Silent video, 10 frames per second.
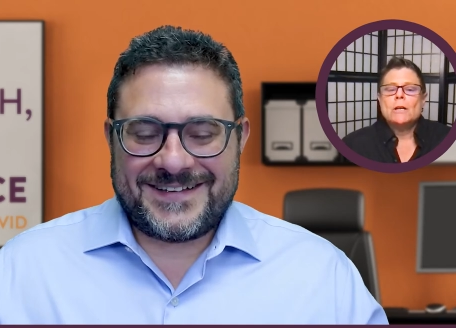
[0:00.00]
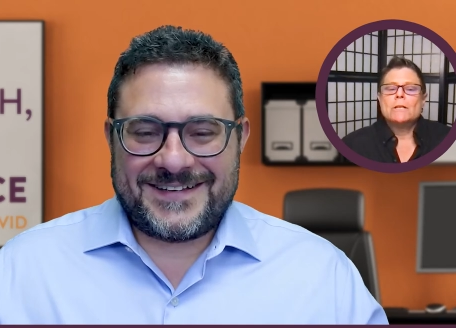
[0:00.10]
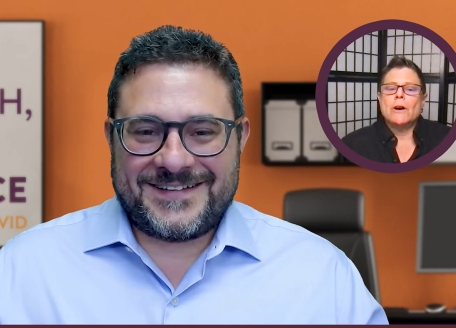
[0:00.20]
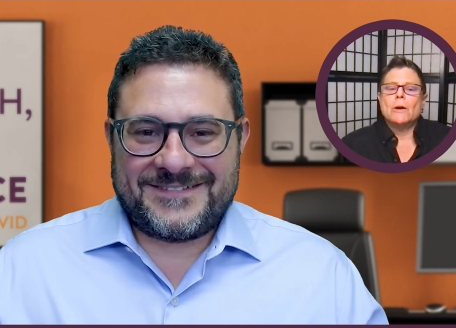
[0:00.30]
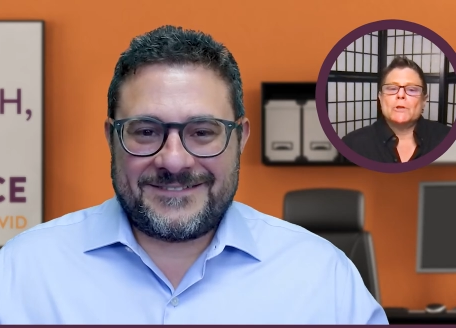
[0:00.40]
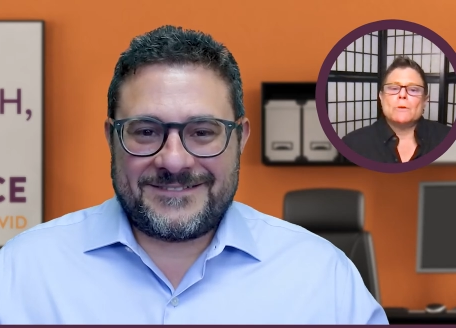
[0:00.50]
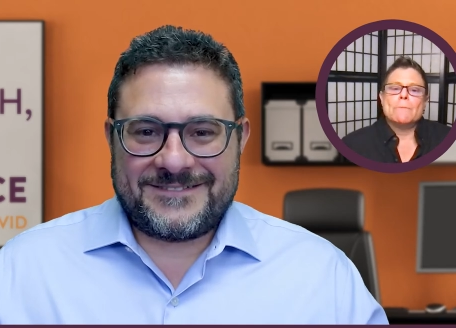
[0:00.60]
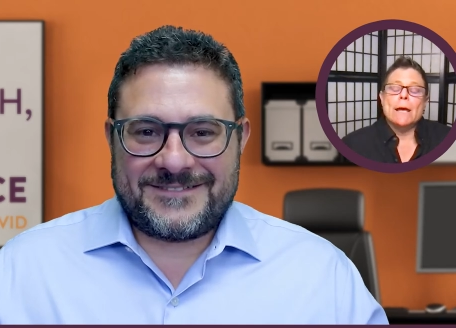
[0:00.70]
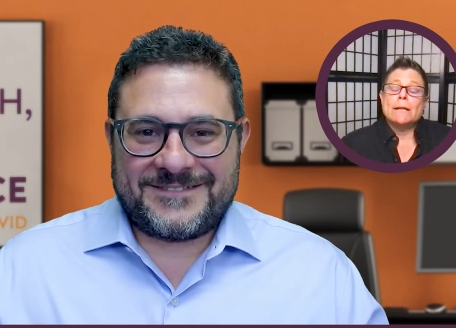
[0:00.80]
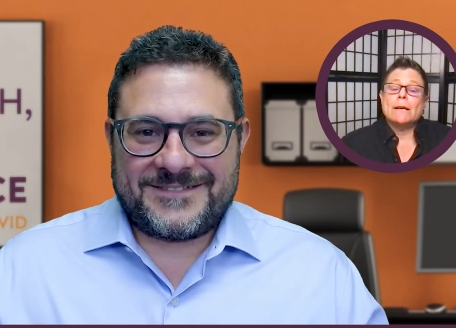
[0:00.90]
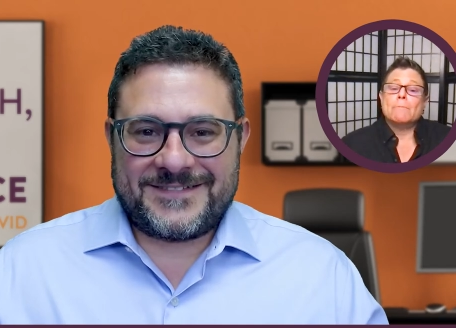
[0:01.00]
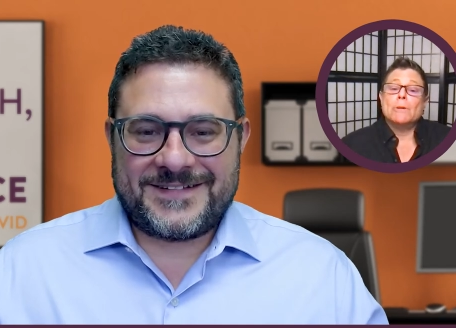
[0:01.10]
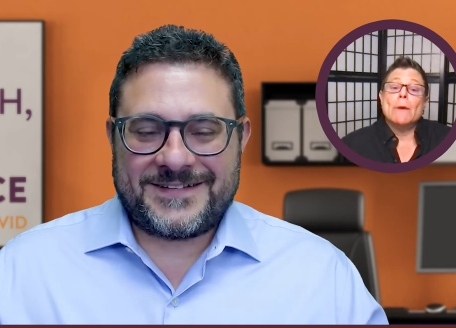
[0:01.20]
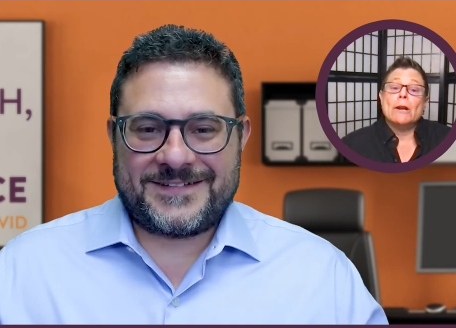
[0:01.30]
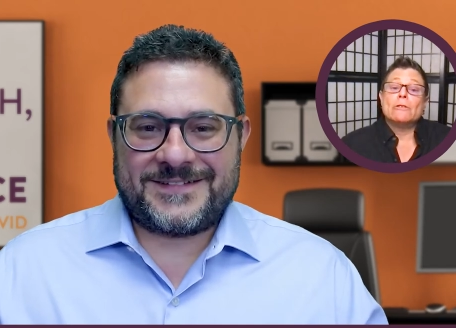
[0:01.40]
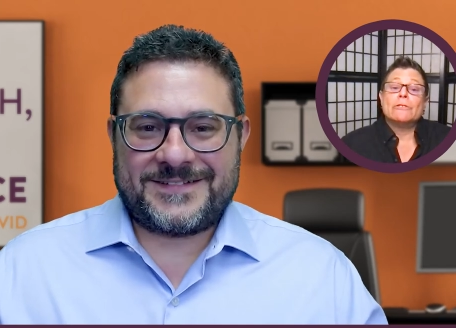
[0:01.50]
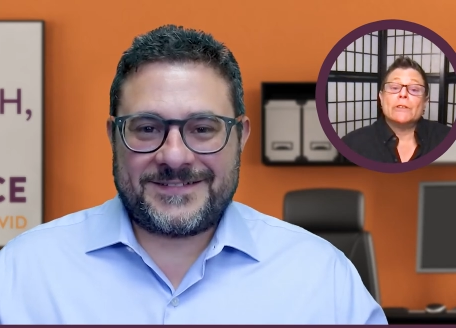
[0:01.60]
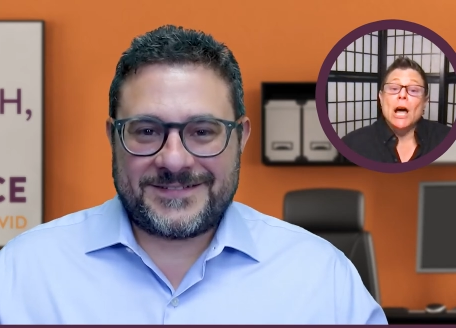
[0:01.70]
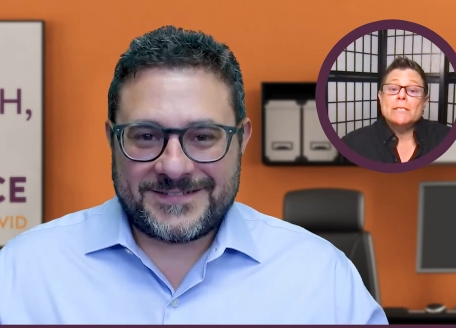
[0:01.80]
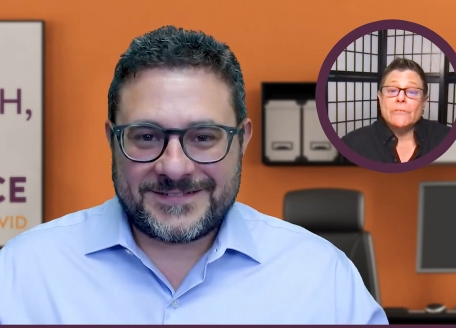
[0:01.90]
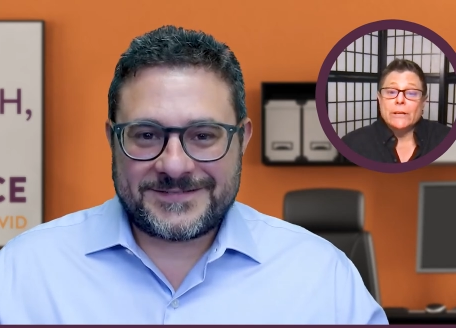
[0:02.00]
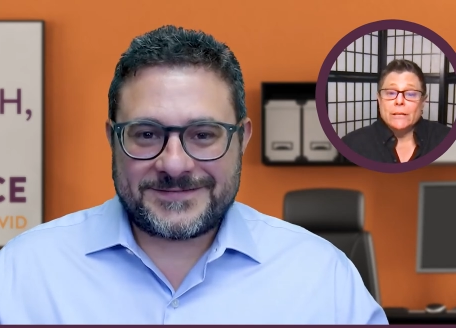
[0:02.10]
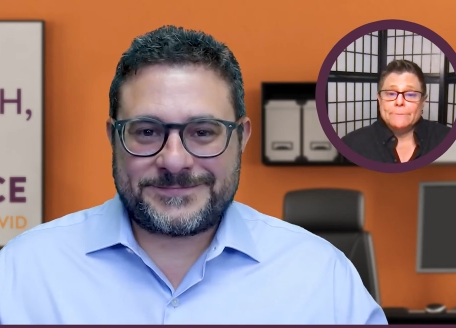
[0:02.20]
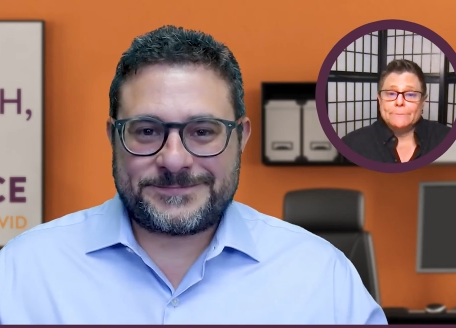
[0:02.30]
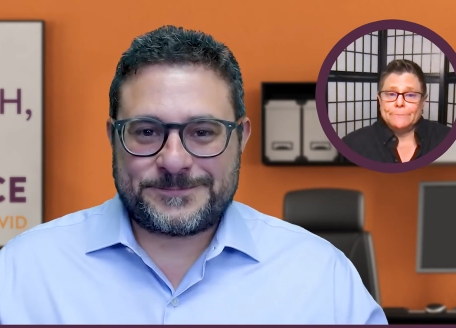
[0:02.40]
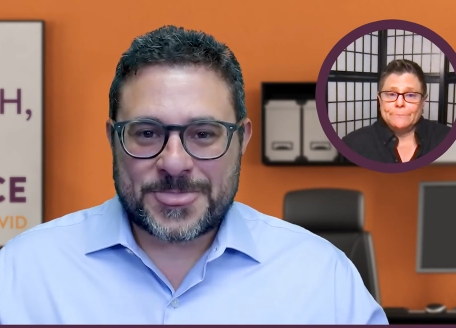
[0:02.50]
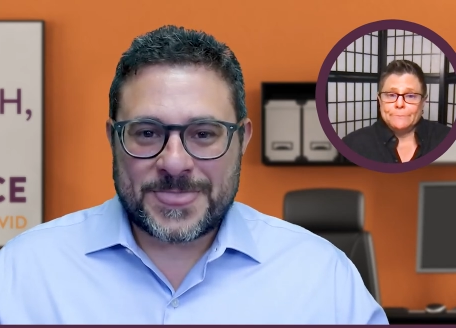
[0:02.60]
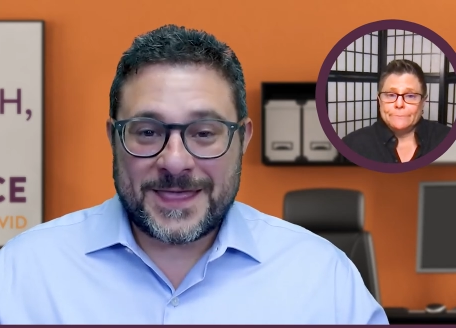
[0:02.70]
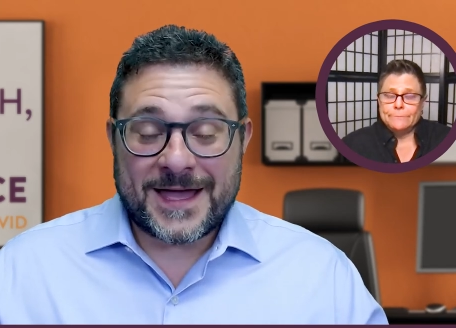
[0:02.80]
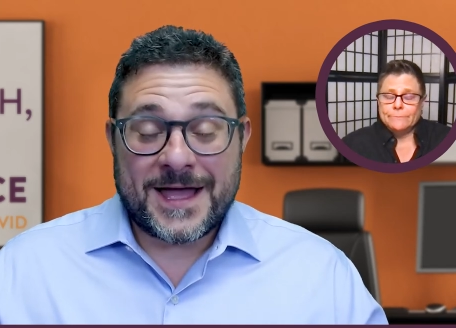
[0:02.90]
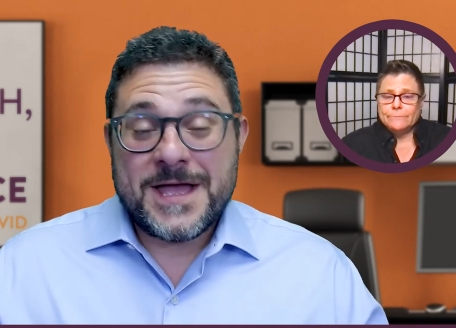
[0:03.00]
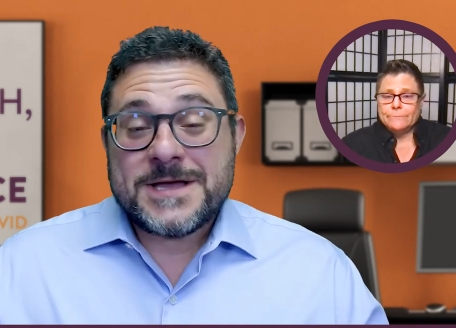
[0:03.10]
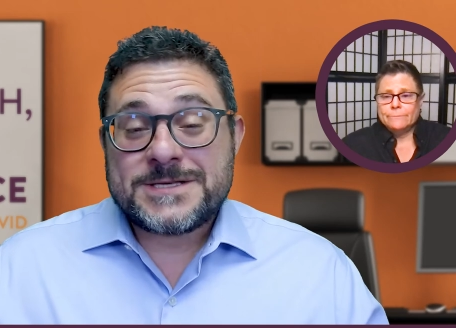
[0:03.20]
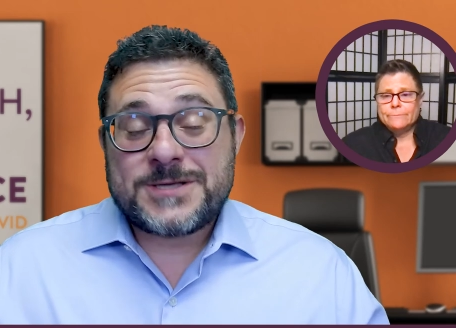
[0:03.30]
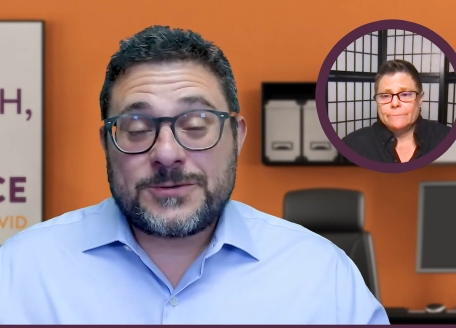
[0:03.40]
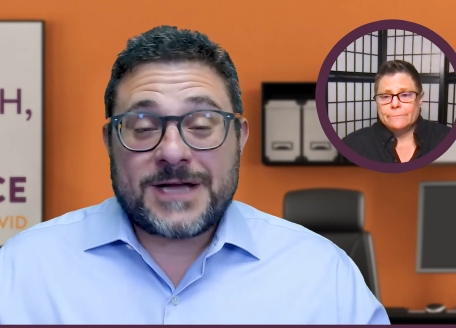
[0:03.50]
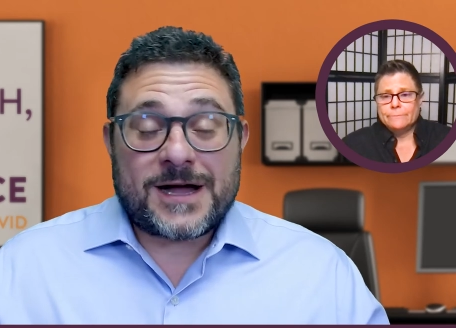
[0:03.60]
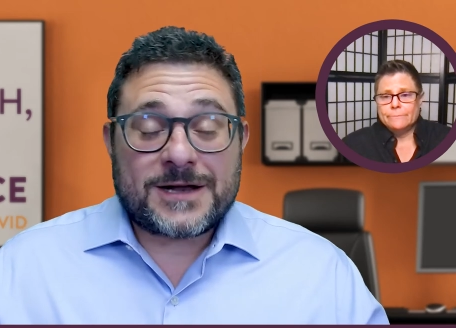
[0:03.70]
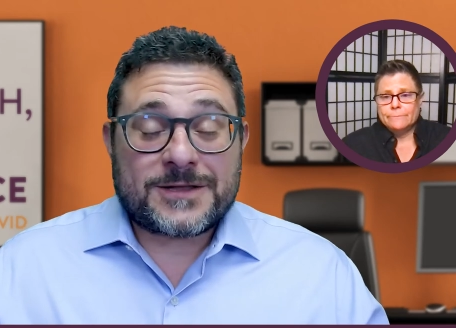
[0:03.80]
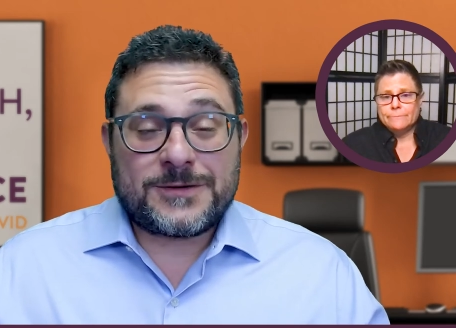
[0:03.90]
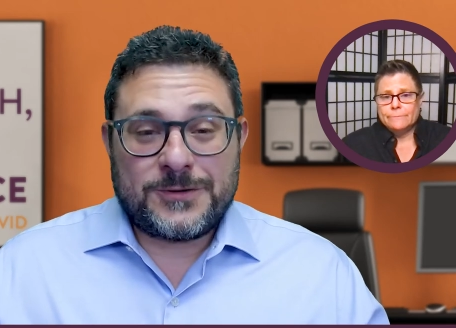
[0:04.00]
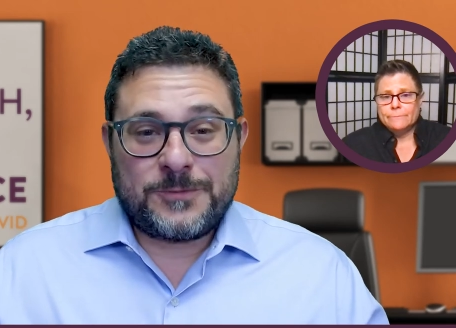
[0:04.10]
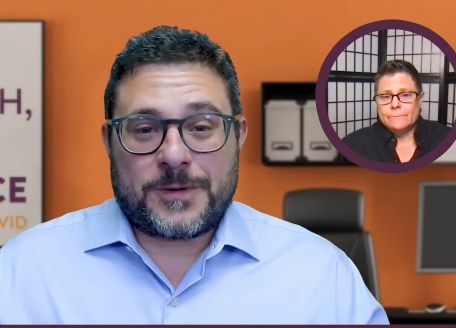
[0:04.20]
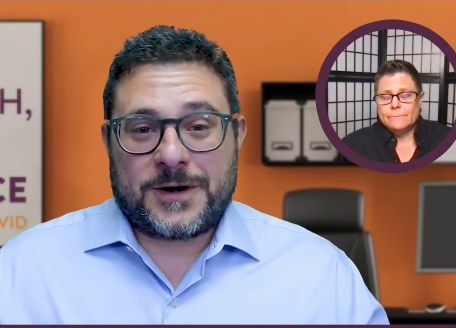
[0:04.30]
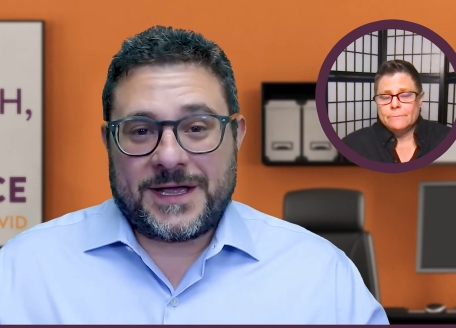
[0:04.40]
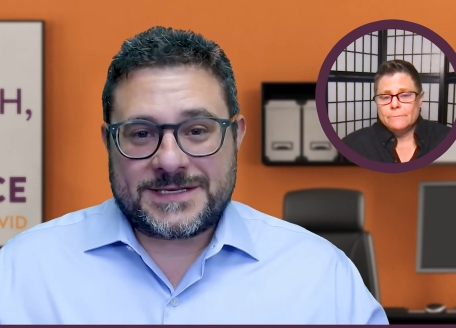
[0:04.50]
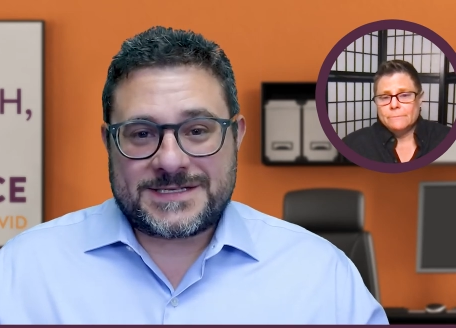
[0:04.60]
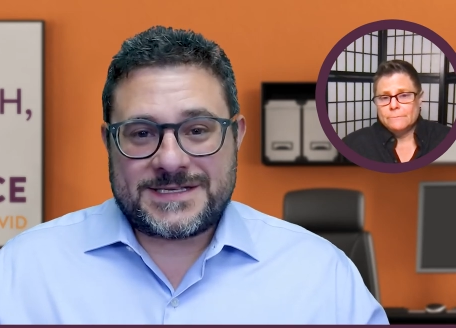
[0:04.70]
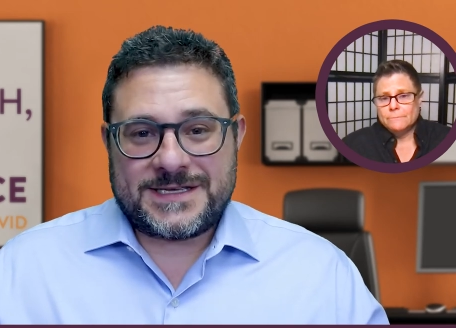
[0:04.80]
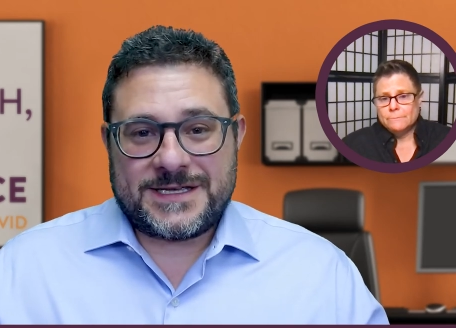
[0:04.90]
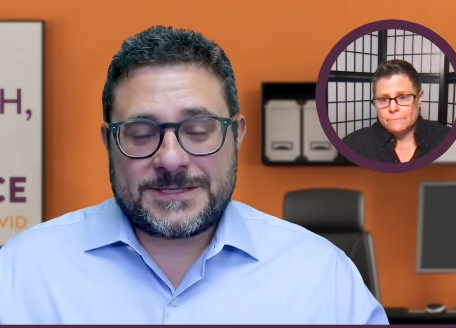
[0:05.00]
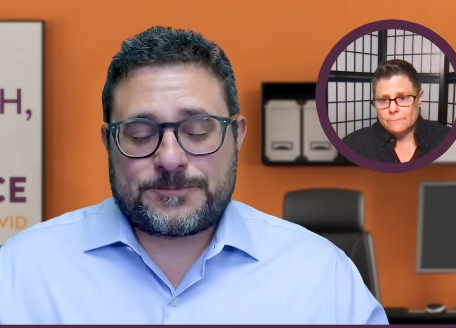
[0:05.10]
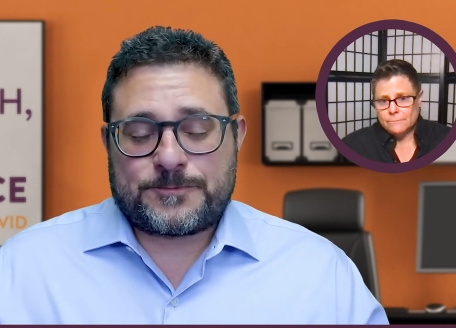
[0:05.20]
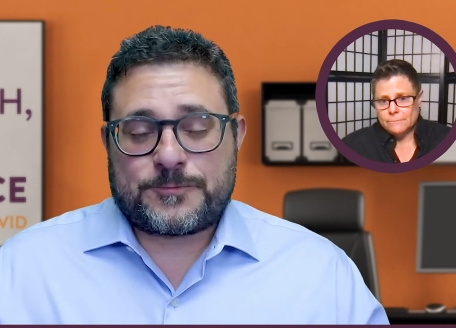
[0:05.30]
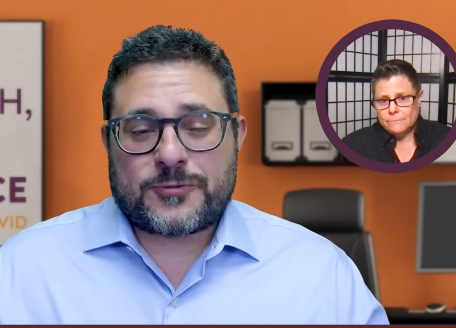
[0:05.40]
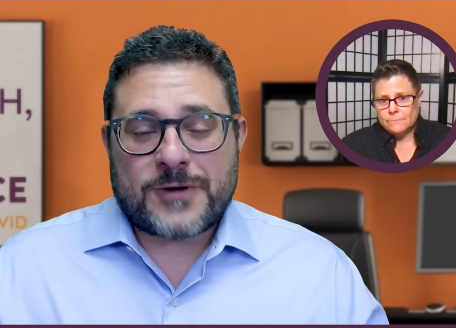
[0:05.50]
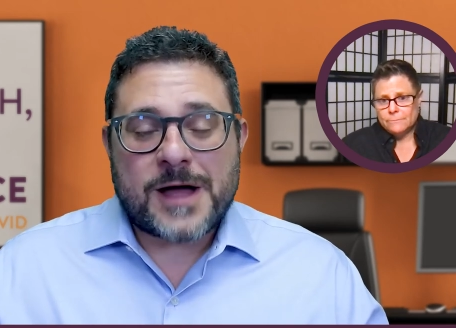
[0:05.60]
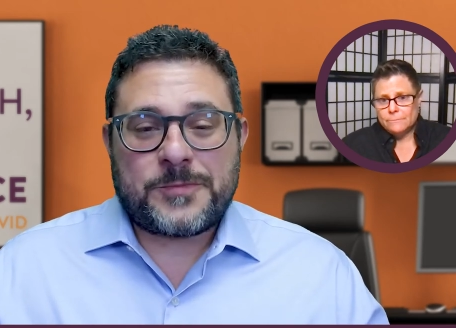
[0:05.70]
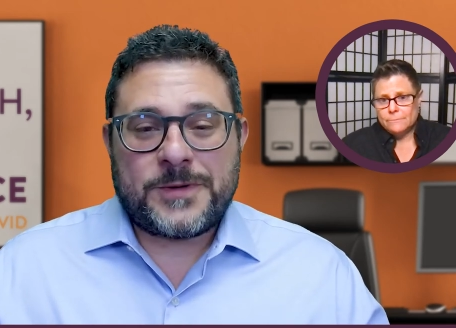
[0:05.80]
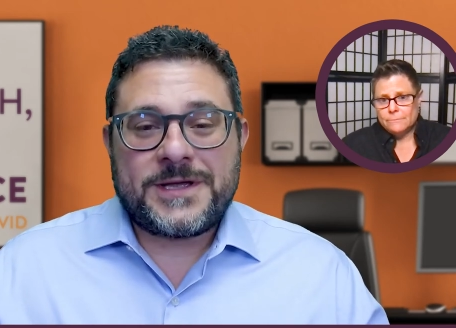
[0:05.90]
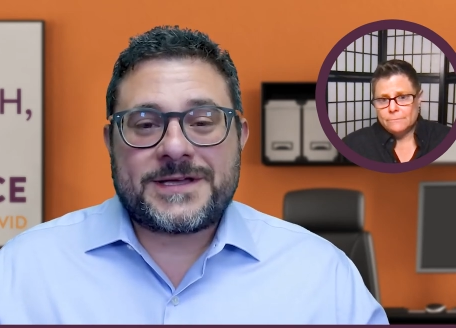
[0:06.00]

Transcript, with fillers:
Speaker 1: developed your medic your medical philosophy.
Speaker 2: Yeah. So Dr. Lou Barness is probably